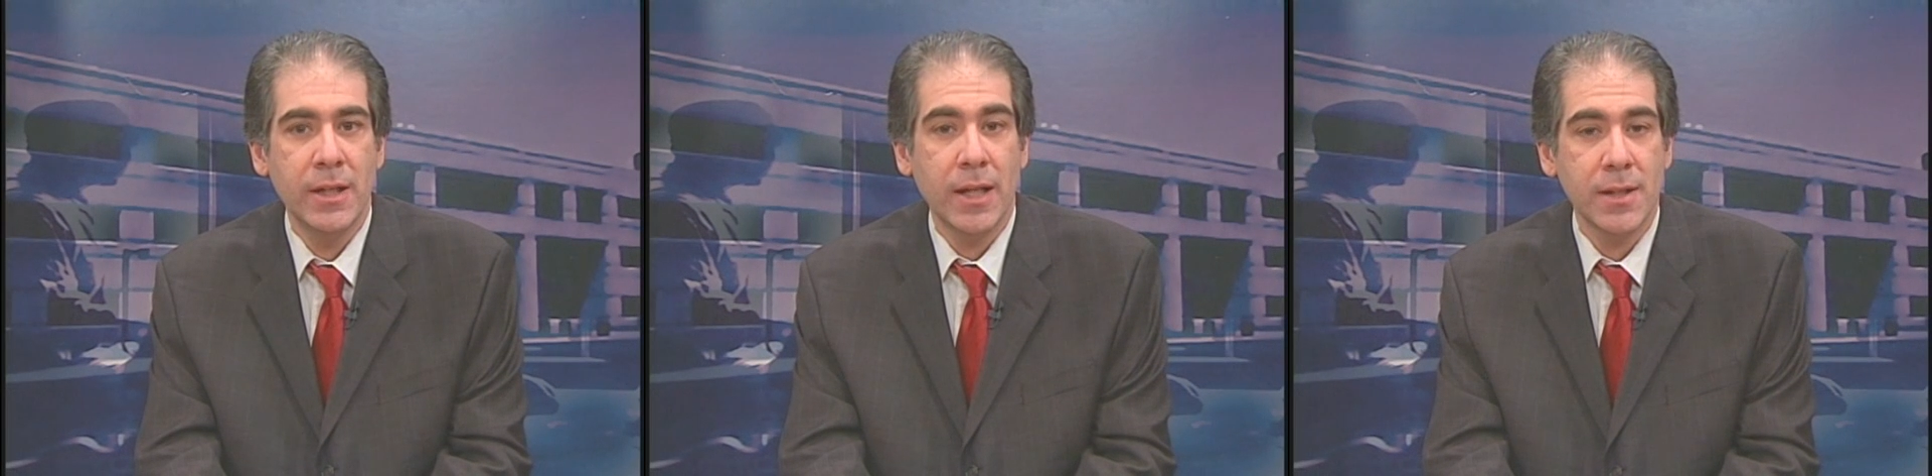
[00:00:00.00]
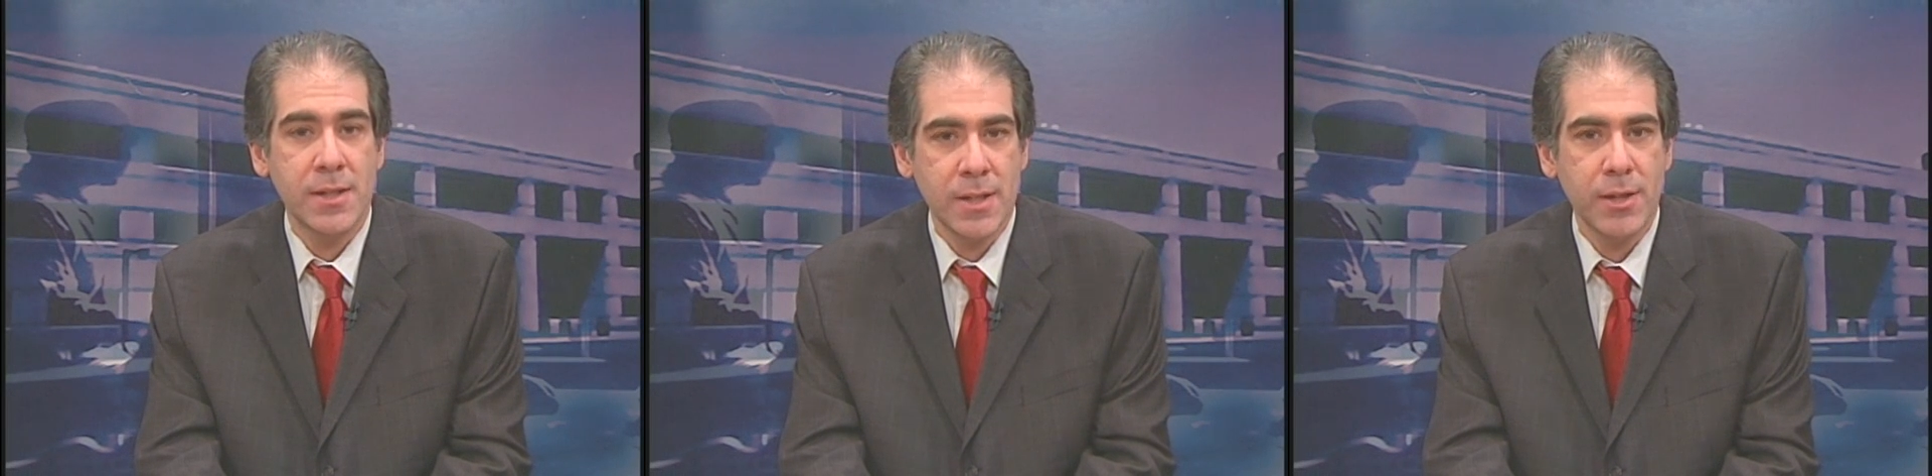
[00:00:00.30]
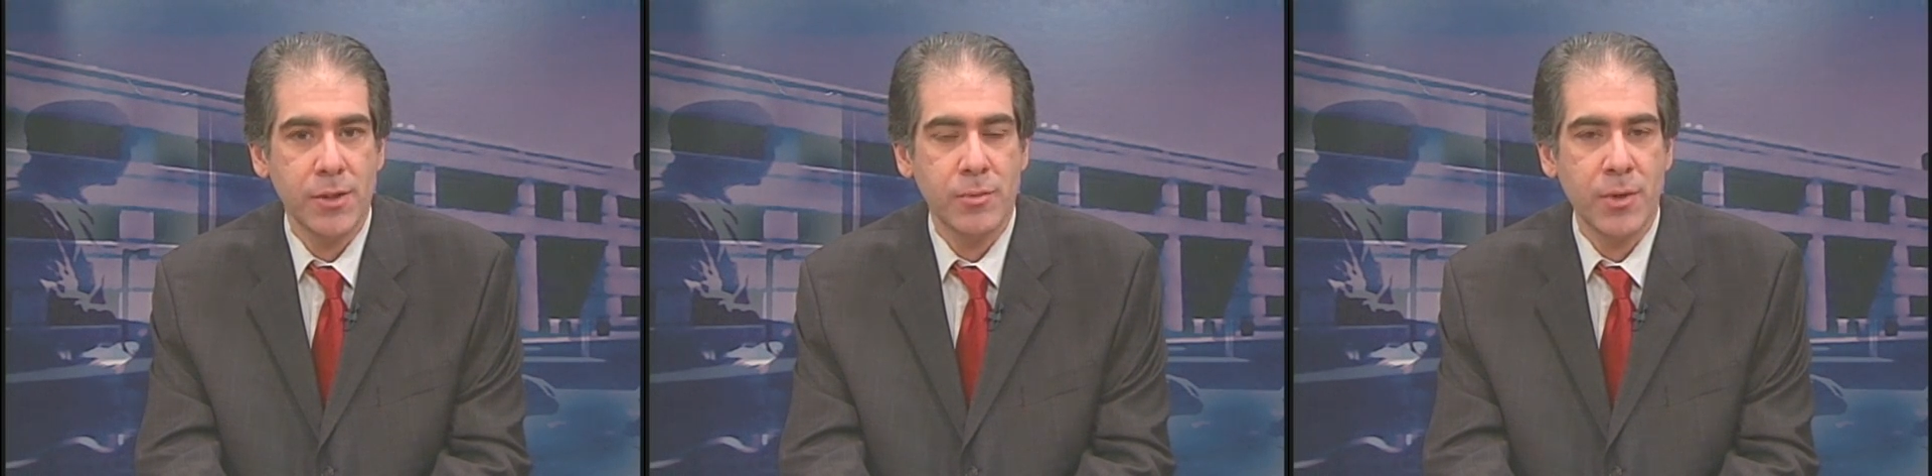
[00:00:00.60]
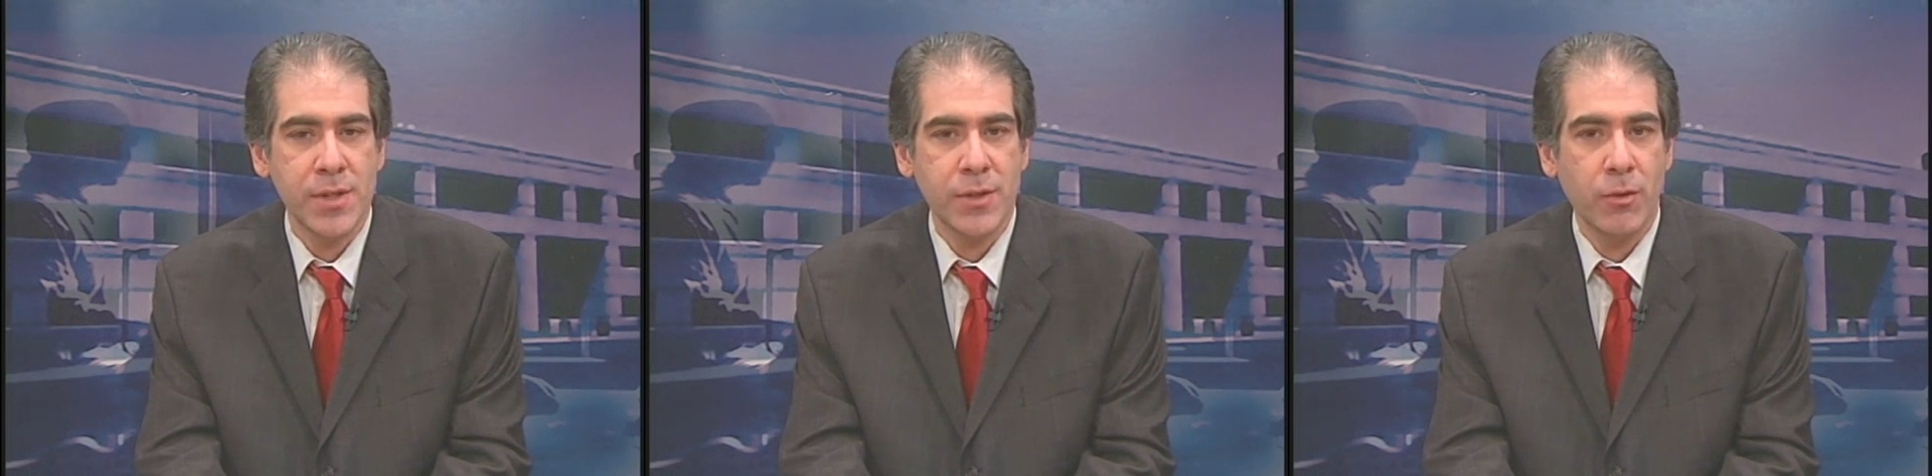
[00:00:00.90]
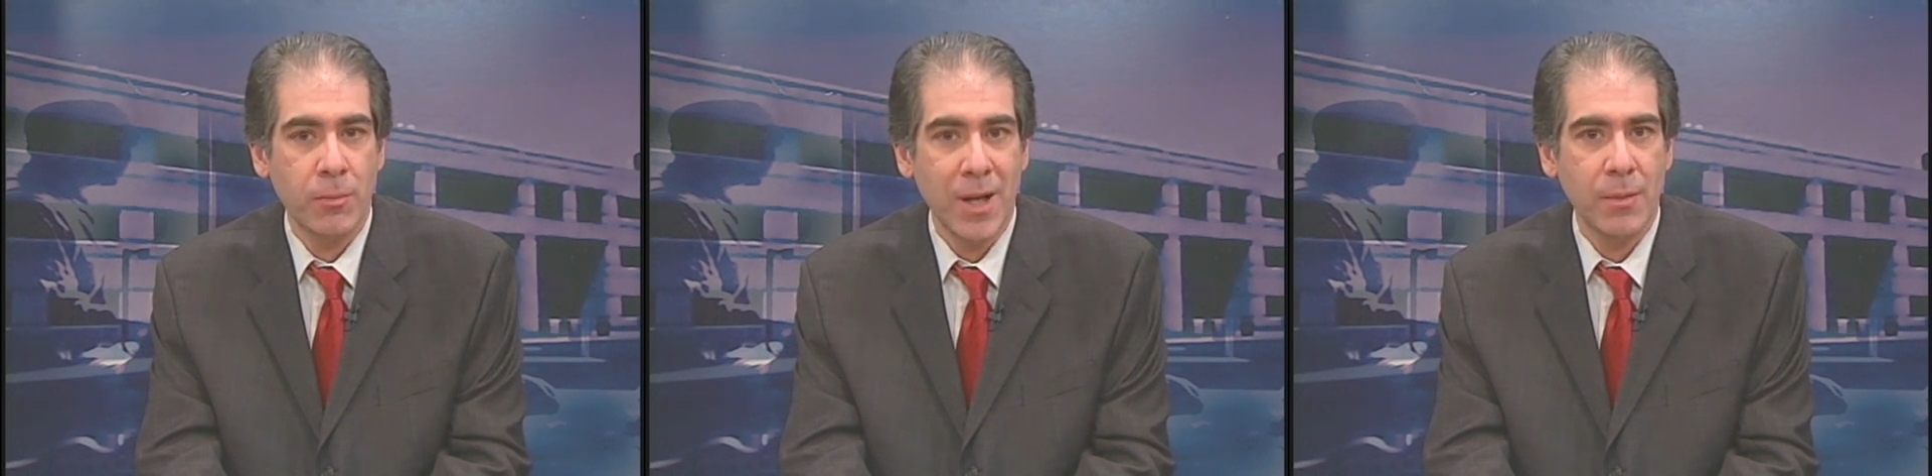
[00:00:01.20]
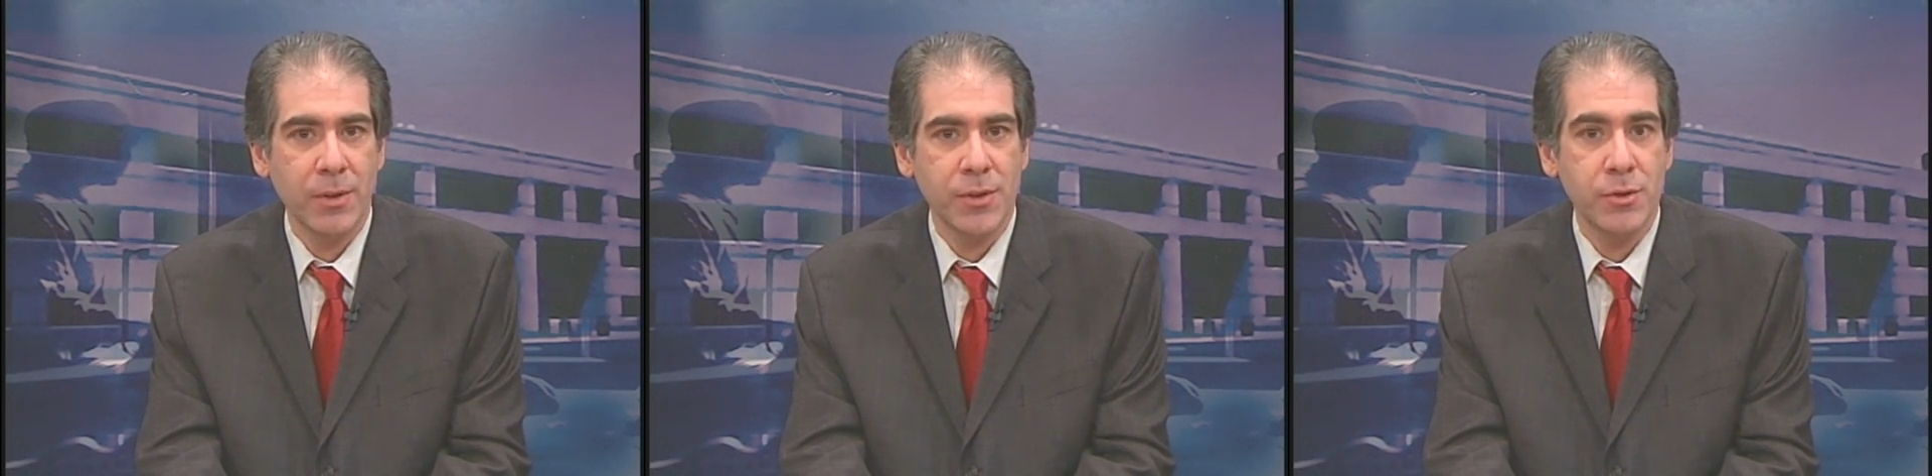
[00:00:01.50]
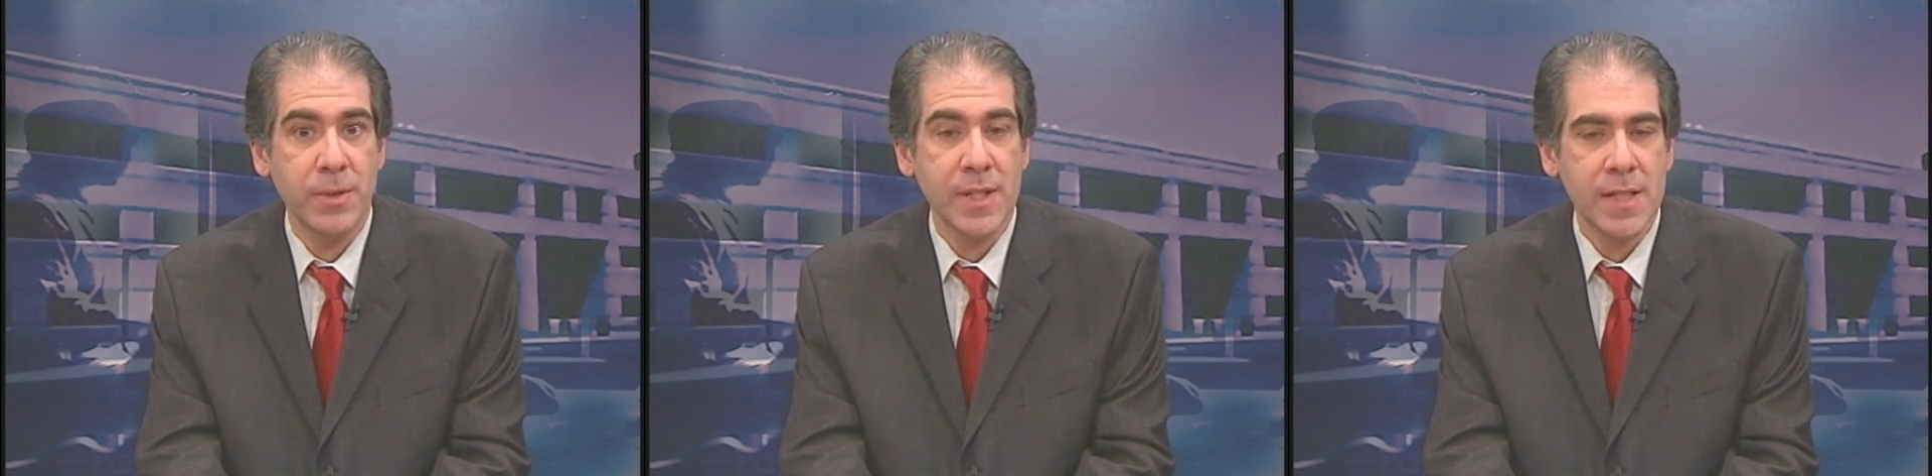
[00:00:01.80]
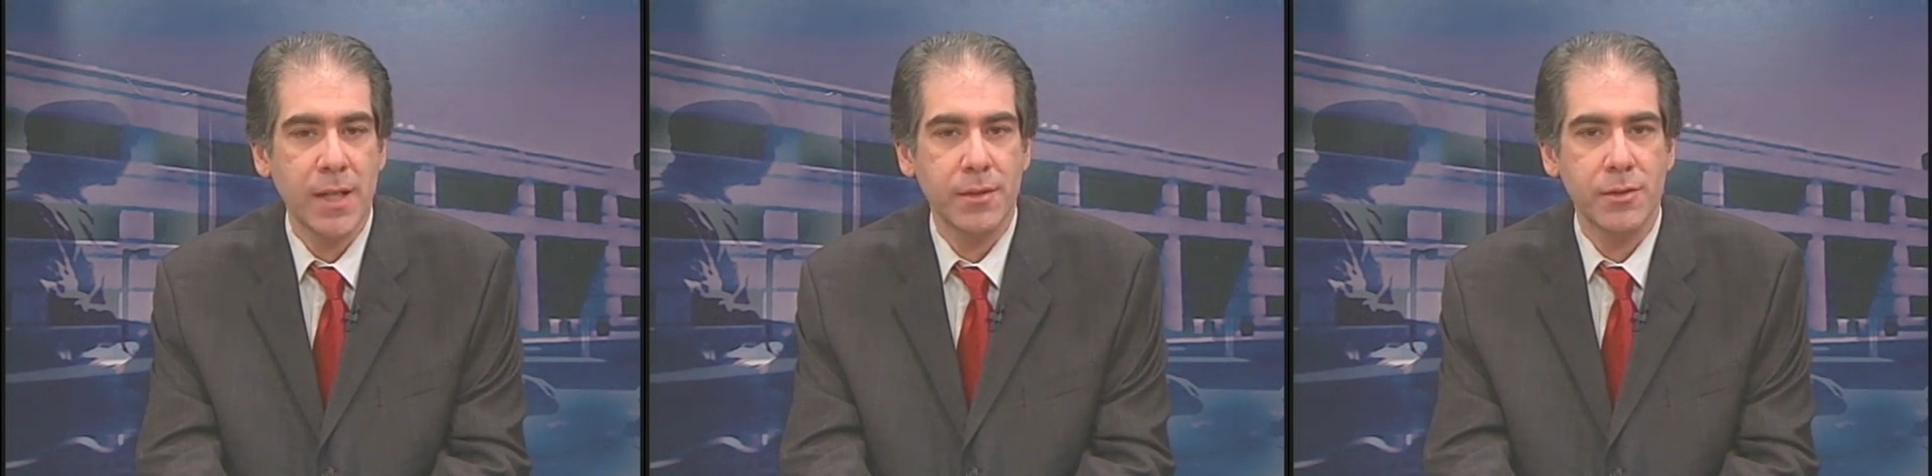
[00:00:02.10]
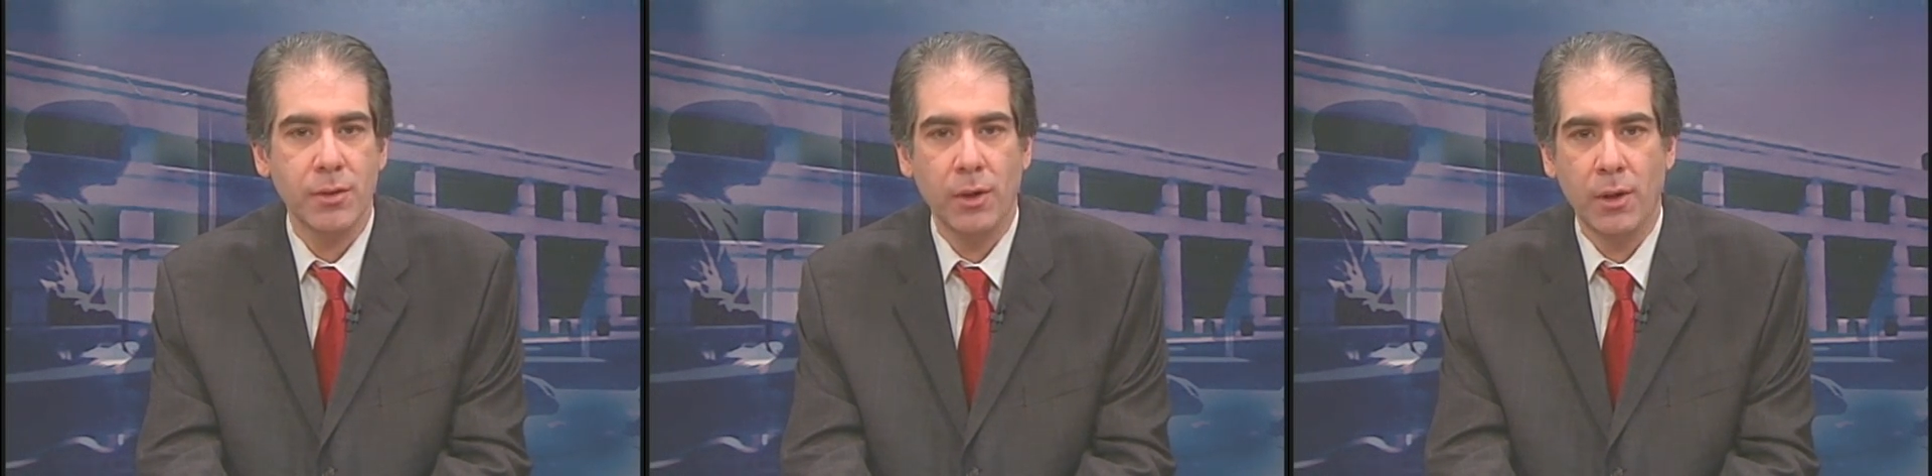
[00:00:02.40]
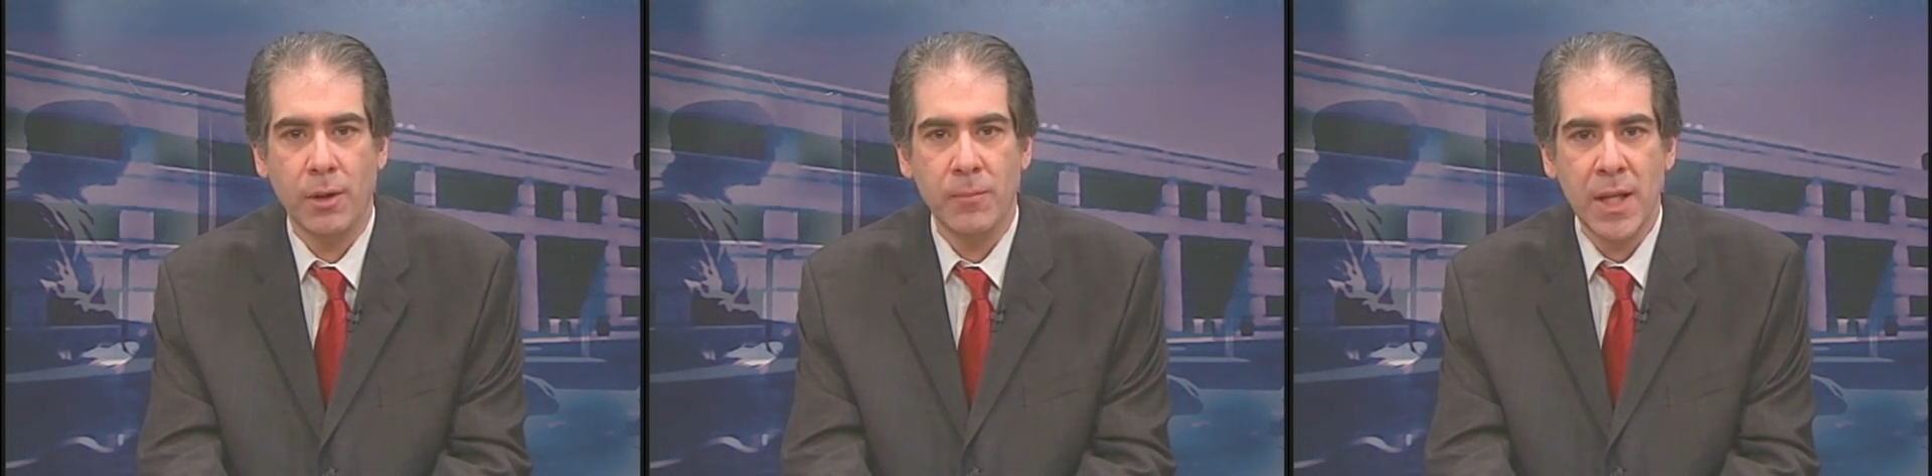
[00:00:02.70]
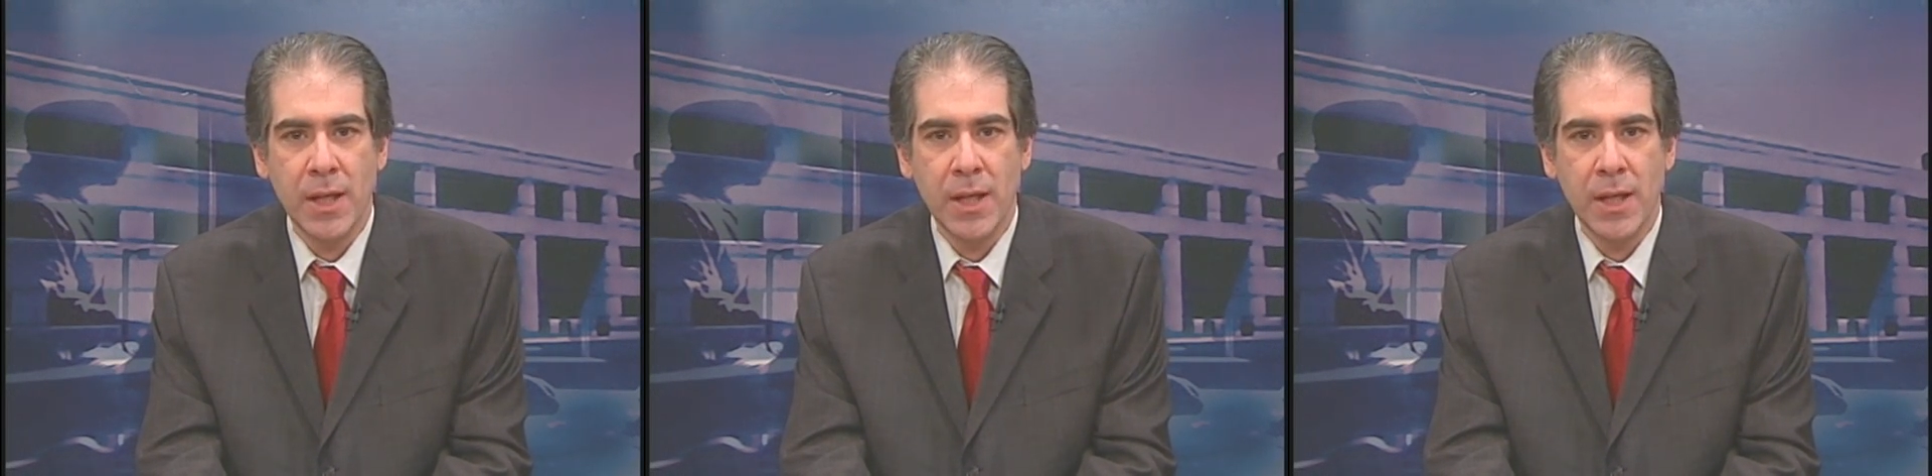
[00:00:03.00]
and send it to President Obama to be signed into law.